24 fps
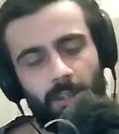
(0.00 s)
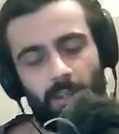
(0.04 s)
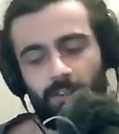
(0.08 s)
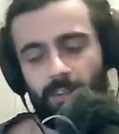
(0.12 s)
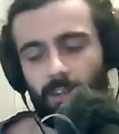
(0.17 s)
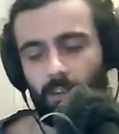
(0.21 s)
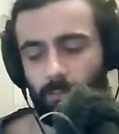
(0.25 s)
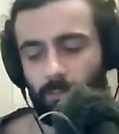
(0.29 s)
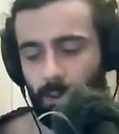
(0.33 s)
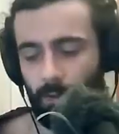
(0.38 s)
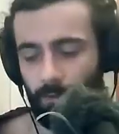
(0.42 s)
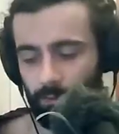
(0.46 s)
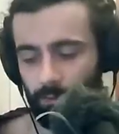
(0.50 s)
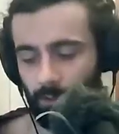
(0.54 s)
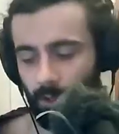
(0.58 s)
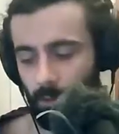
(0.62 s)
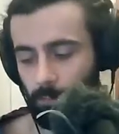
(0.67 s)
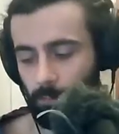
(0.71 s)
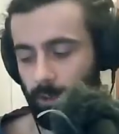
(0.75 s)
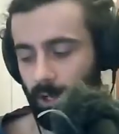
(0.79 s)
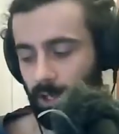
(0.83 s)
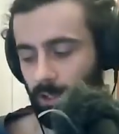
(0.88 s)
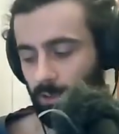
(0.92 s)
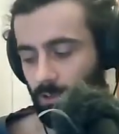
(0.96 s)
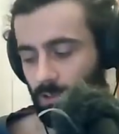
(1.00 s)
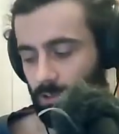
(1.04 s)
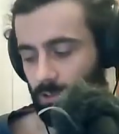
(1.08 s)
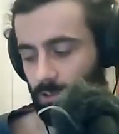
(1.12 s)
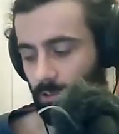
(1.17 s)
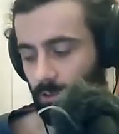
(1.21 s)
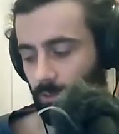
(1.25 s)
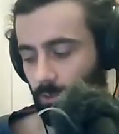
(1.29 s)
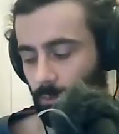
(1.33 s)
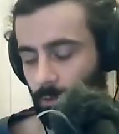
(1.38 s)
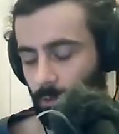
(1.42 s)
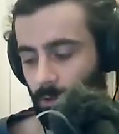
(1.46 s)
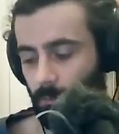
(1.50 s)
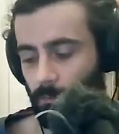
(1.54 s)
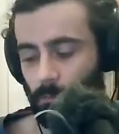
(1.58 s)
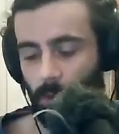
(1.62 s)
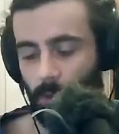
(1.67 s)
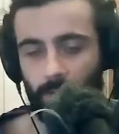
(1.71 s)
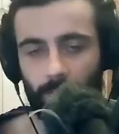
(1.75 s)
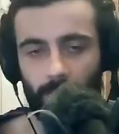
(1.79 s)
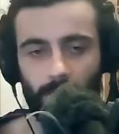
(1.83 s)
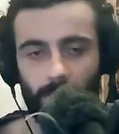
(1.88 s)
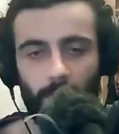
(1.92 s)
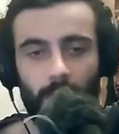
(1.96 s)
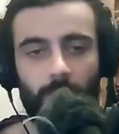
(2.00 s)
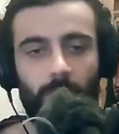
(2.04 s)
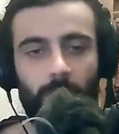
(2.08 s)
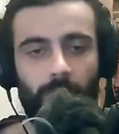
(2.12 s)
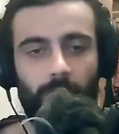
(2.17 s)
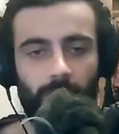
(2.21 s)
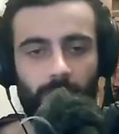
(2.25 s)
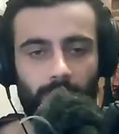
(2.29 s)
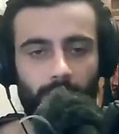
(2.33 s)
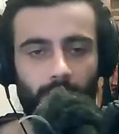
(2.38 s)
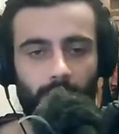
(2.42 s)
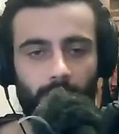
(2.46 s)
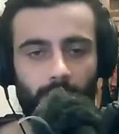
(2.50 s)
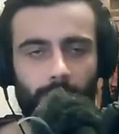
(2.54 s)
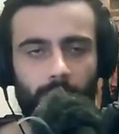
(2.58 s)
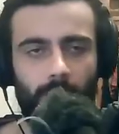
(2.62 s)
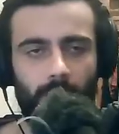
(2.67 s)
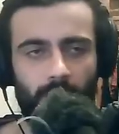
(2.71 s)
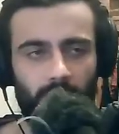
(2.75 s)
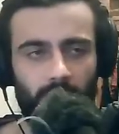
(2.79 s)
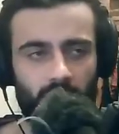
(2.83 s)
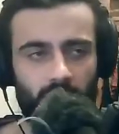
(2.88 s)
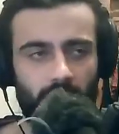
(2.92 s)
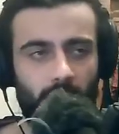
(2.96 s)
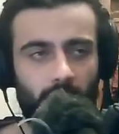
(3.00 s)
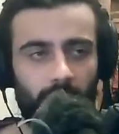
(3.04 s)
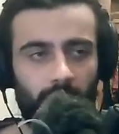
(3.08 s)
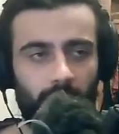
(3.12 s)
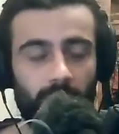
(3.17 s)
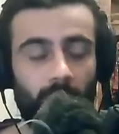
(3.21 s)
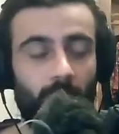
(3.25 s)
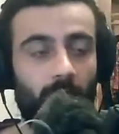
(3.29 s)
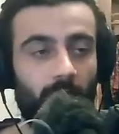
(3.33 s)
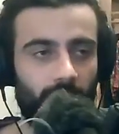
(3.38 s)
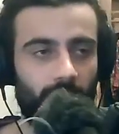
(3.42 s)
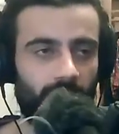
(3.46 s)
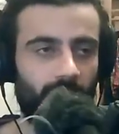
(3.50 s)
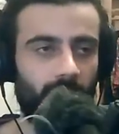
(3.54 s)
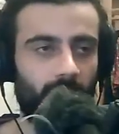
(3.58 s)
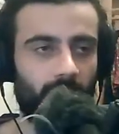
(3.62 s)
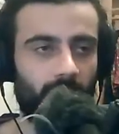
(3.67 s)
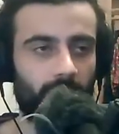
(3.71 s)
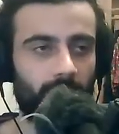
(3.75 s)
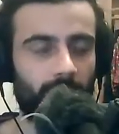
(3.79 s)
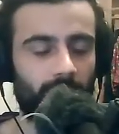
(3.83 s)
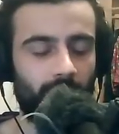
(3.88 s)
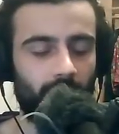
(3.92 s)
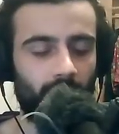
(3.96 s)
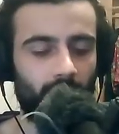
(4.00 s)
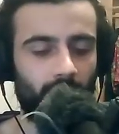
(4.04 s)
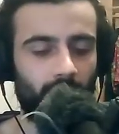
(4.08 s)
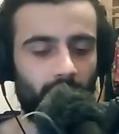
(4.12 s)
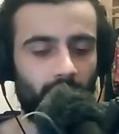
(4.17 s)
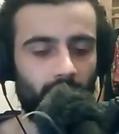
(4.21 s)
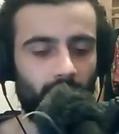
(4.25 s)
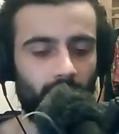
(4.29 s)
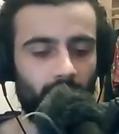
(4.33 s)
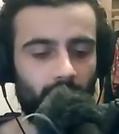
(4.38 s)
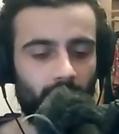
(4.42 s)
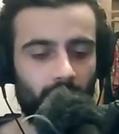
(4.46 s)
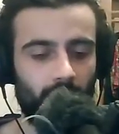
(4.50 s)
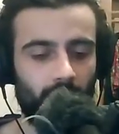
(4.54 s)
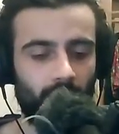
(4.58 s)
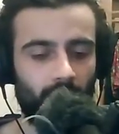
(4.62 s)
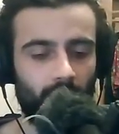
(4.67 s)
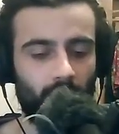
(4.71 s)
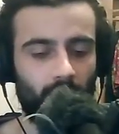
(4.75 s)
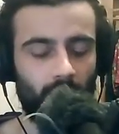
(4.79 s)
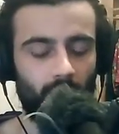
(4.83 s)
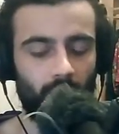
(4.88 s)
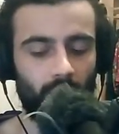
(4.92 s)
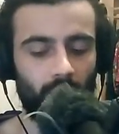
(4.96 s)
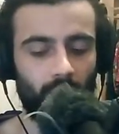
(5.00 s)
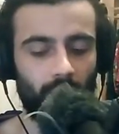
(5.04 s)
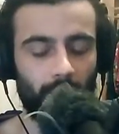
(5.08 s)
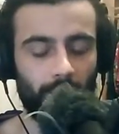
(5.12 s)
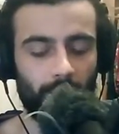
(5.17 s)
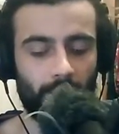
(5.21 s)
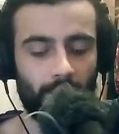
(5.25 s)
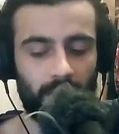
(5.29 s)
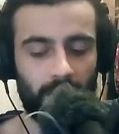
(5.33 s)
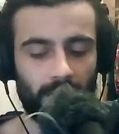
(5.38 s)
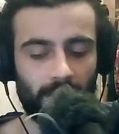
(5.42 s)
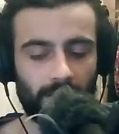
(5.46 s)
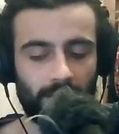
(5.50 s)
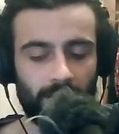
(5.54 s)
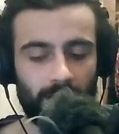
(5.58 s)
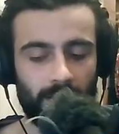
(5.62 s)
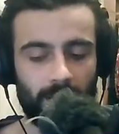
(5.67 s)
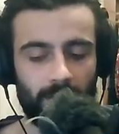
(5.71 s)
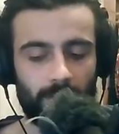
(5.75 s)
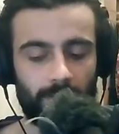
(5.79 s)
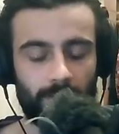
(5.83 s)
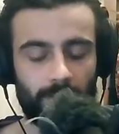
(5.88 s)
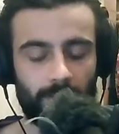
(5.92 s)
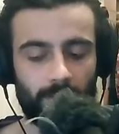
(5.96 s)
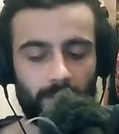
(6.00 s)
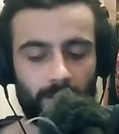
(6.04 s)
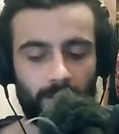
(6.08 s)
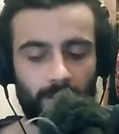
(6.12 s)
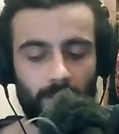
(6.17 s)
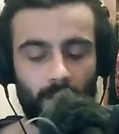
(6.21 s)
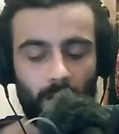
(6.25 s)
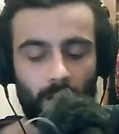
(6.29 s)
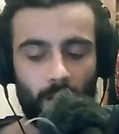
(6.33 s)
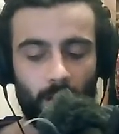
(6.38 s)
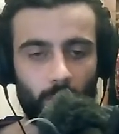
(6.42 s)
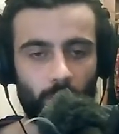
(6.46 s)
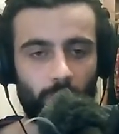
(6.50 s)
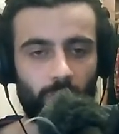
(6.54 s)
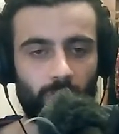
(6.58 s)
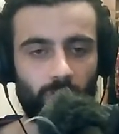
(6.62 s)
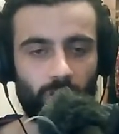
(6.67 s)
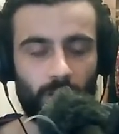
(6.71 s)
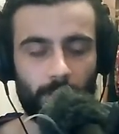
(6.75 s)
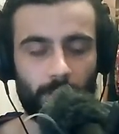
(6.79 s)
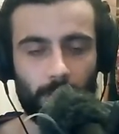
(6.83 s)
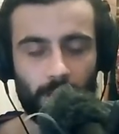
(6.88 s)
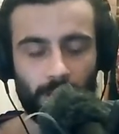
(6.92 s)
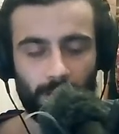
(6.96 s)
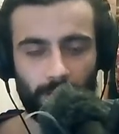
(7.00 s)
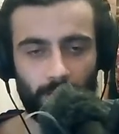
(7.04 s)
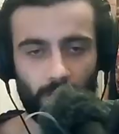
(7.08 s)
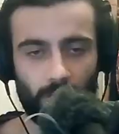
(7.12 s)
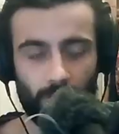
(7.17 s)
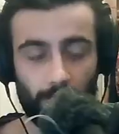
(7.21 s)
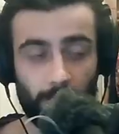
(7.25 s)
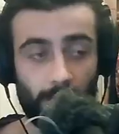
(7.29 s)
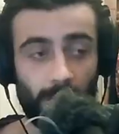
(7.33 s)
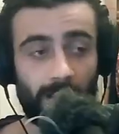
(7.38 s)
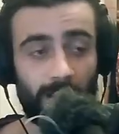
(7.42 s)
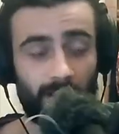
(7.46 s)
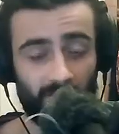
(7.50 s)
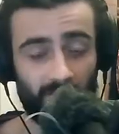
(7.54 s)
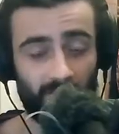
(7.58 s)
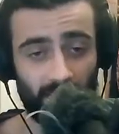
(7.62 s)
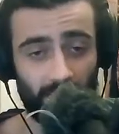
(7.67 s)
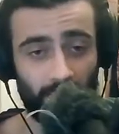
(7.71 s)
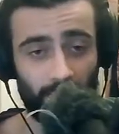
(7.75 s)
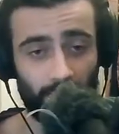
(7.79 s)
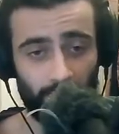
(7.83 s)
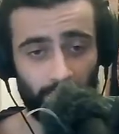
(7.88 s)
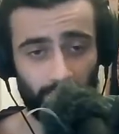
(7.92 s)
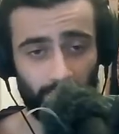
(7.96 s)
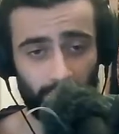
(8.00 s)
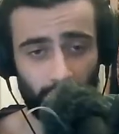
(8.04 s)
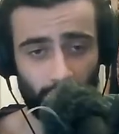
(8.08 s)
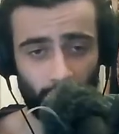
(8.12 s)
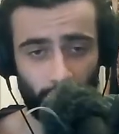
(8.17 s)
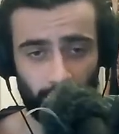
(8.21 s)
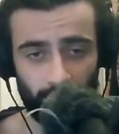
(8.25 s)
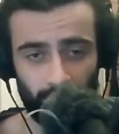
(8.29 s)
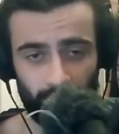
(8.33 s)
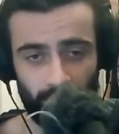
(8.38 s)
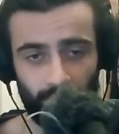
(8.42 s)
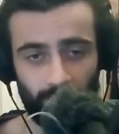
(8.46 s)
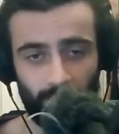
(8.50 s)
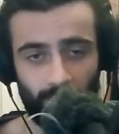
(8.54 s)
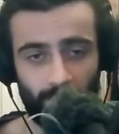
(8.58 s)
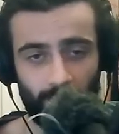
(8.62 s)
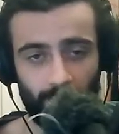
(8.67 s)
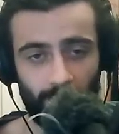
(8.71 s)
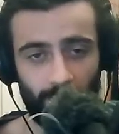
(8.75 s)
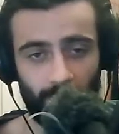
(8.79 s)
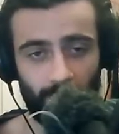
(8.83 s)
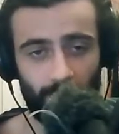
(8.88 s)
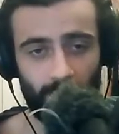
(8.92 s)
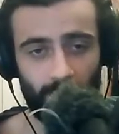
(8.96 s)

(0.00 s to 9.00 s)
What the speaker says: mean that thing as well with like prank shows as well. Most prank shows that I've seen are mainly the host humiliating the audience.